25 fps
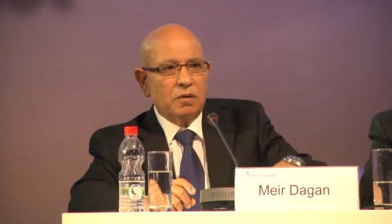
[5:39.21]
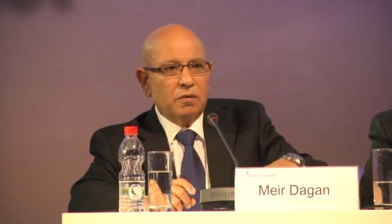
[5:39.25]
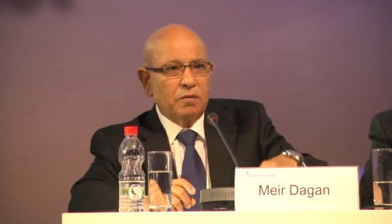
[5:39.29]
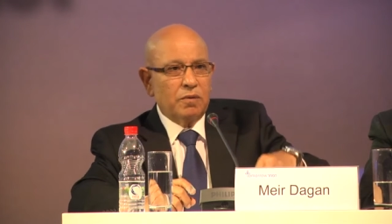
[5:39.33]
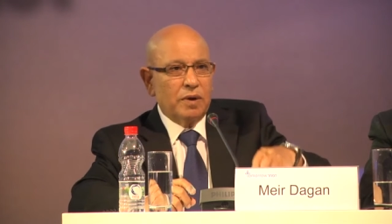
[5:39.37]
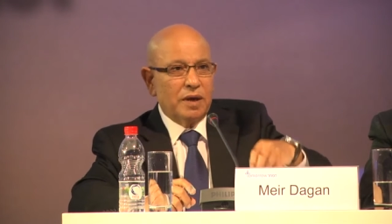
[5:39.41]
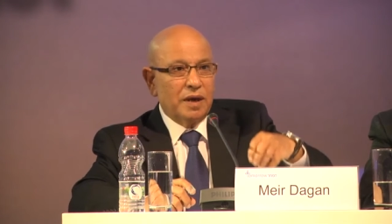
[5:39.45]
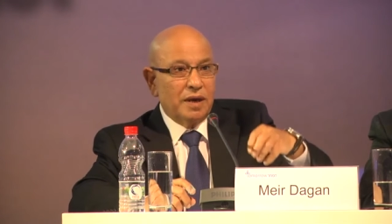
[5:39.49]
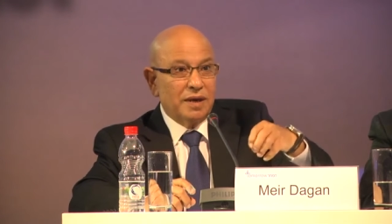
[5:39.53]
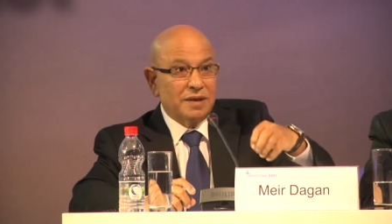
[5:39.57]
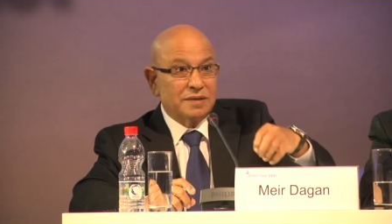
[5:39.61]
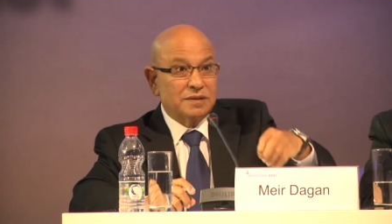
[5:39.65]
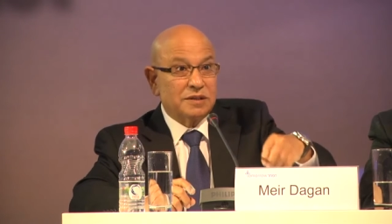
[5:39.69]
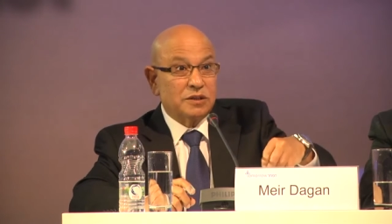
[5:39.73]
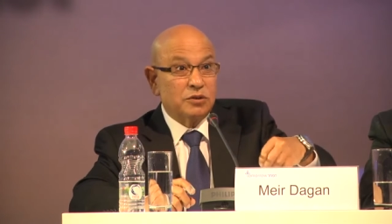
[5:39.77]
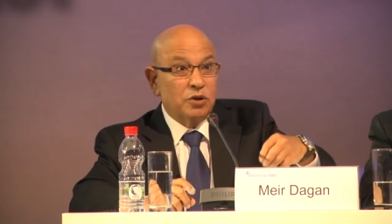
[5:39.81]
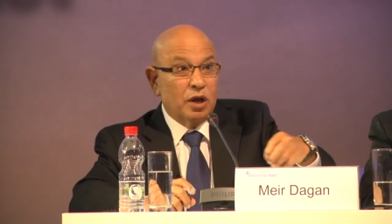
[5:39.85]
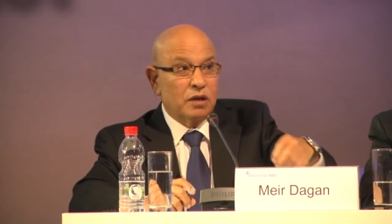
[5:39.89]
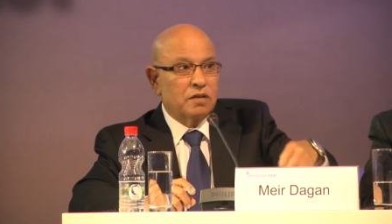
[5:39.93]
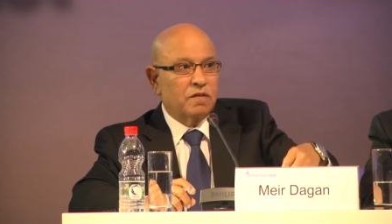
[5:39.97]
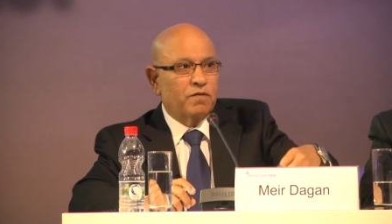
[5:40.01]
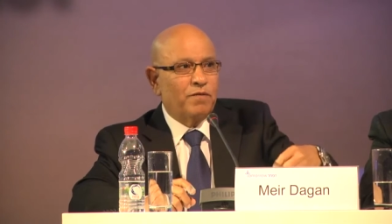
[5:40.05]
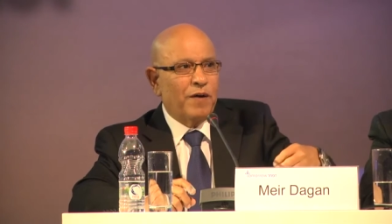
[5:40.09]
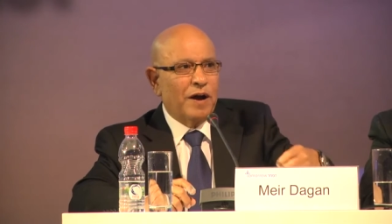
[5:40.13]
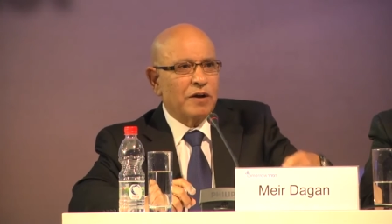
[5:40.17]
where it's
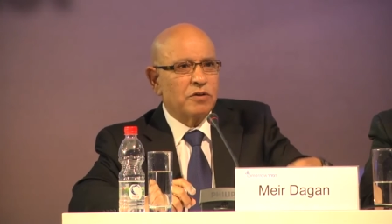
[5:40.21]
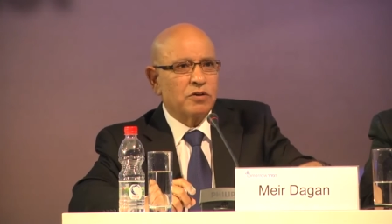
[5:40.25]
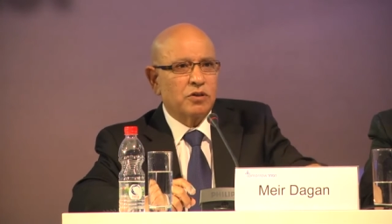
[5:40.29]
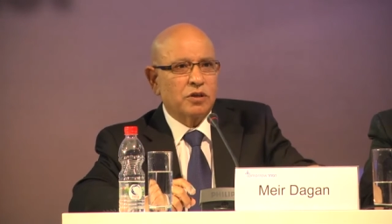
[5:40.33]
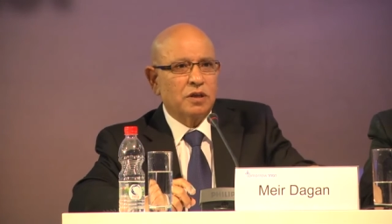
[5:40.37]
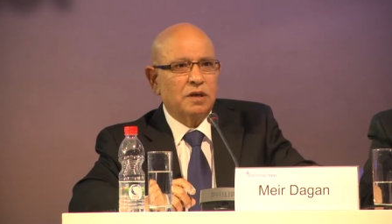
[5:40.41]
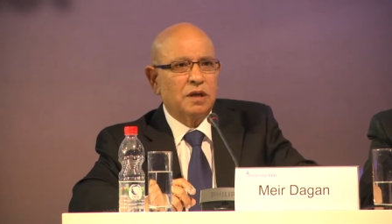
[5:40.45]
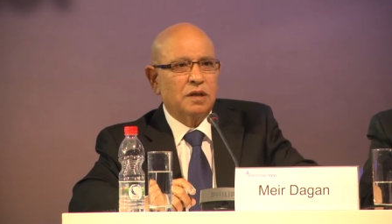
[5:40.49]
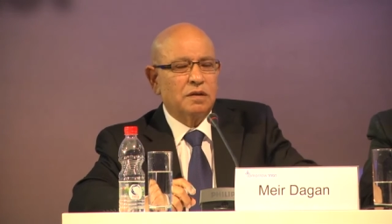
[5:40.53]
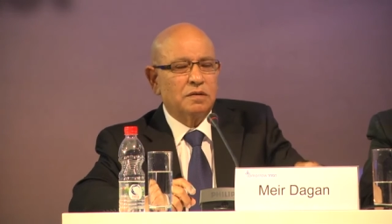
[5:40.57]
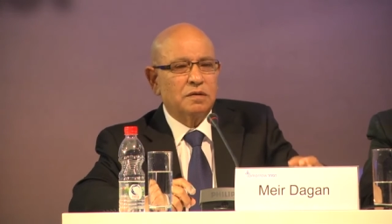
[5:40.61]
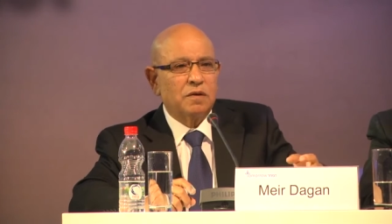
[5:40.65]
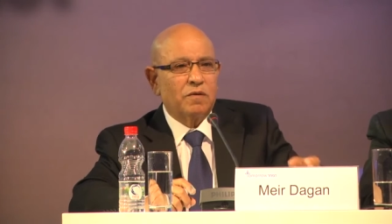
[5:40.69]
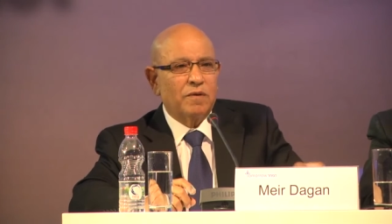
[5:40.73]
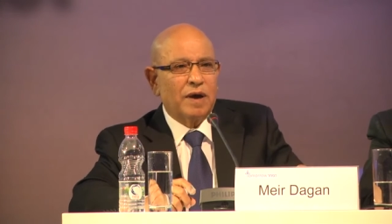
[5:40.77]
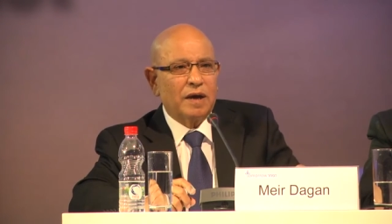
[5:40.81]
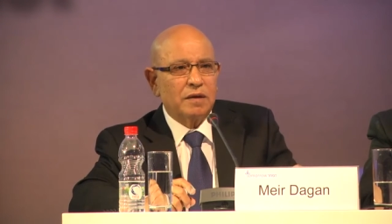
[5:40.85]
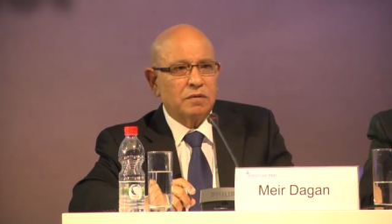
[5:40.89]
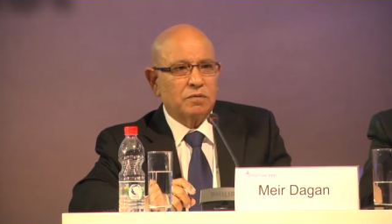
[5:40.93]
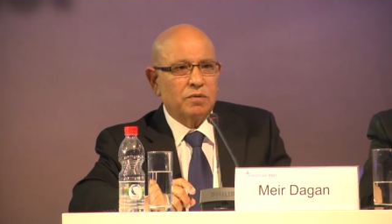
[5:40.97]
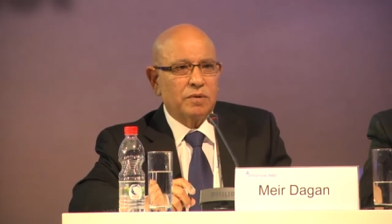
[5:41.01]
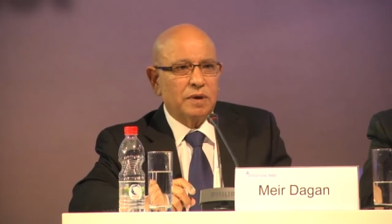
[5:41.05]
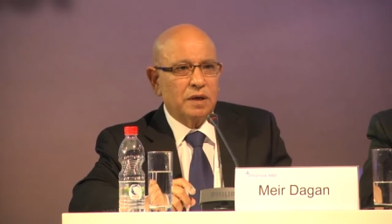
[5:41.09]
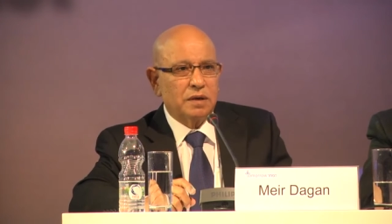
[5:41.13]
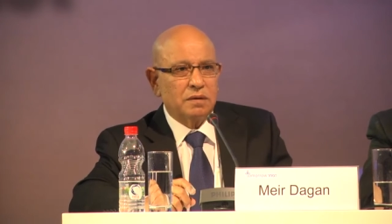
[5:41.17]
not functioning the
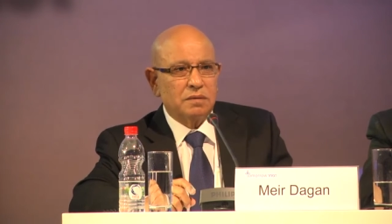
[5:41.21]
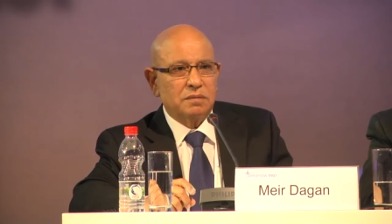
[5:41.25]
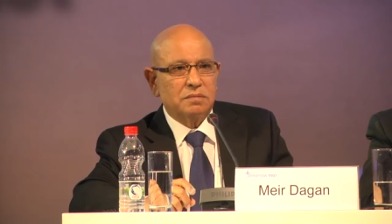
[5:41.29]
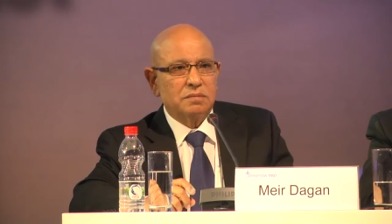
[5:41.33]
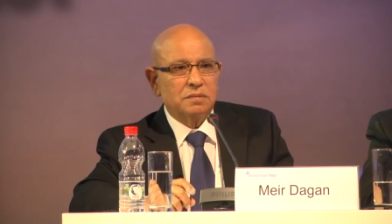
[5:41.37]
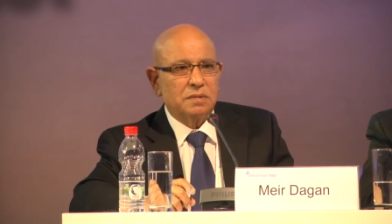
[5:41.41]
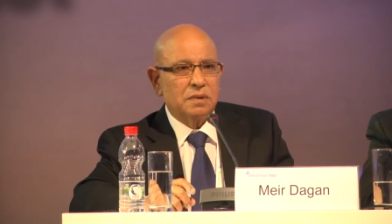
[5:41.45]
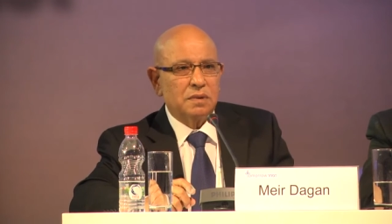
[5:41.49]
right way.